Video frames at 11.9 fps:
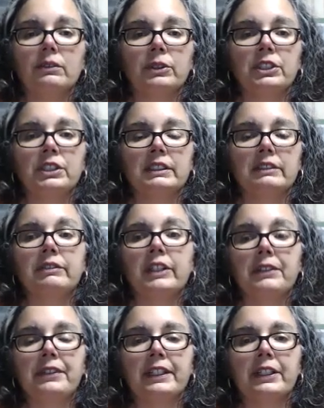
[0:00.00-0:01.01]
which is very
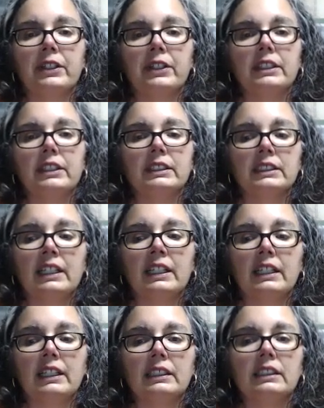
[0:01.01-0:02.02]
vigorous,
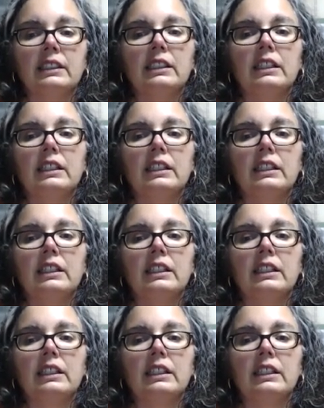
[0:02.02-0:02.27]
and